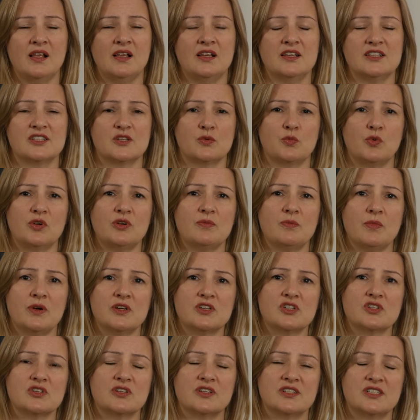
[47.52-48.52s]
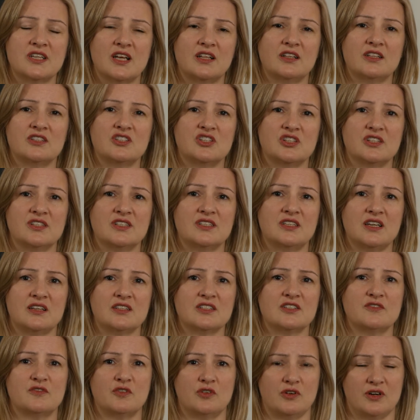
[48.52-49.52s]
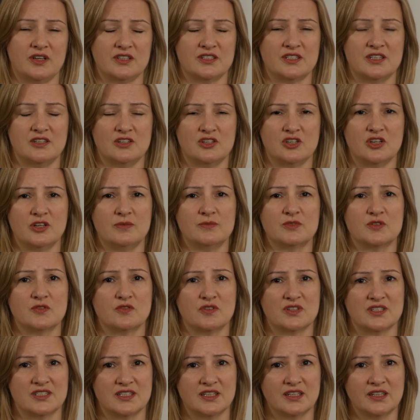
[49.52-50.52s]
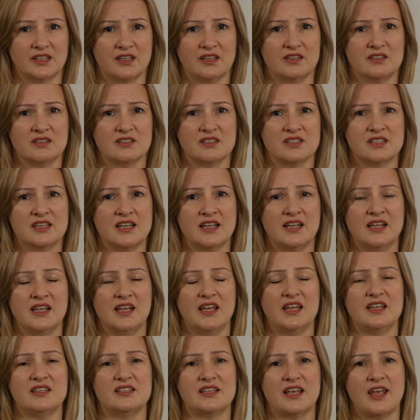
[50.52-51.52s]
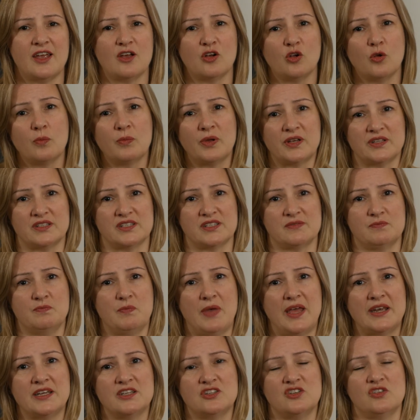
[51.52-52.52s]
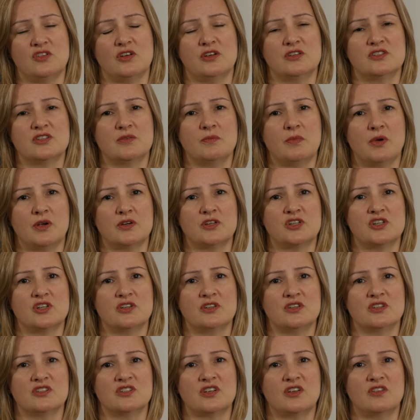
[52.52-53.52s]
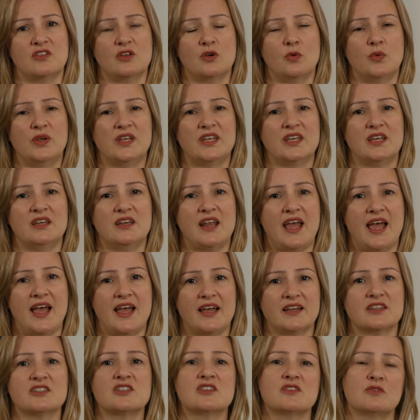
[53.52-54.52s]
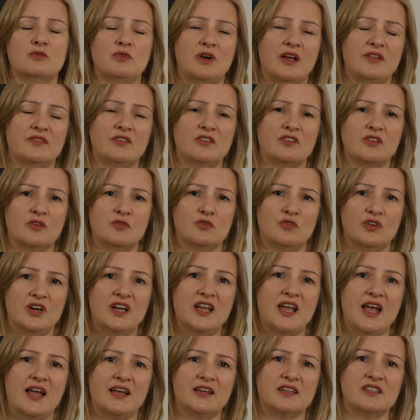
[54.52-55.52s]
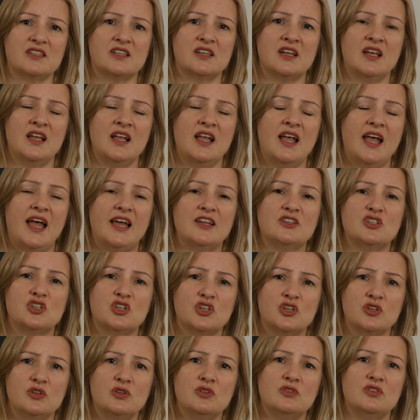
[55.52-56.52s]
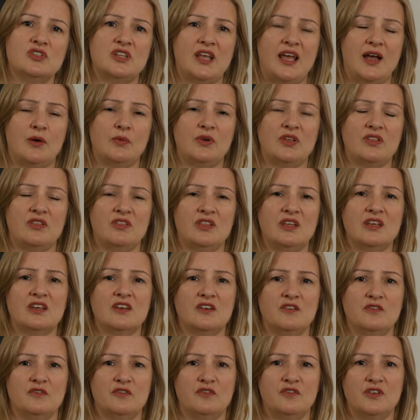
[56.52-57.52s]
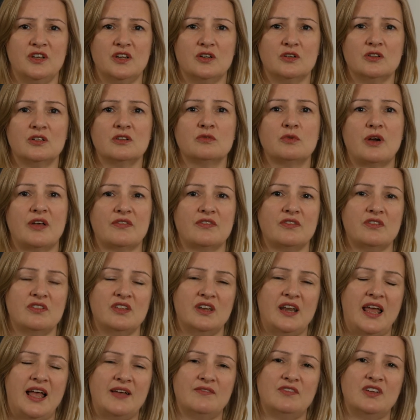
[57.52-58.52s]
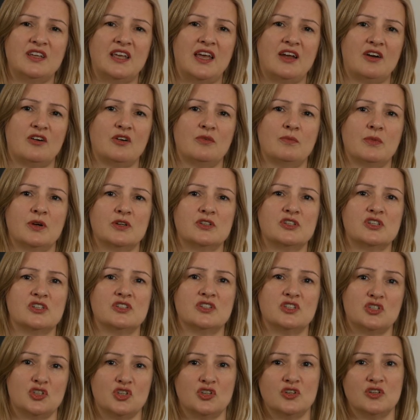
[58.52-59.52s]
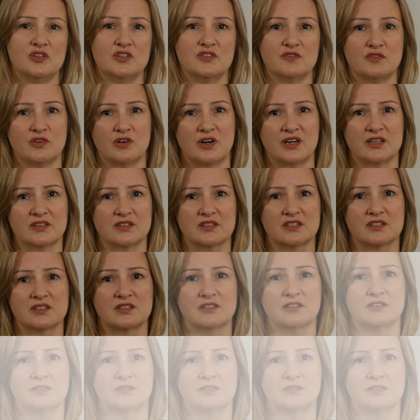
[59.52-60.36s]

So, what emotional intelligence does for us in terms of resilience is help us manage those emotions so that we can act rather than react and choose how we think and feel rather than having our emotions choose for us.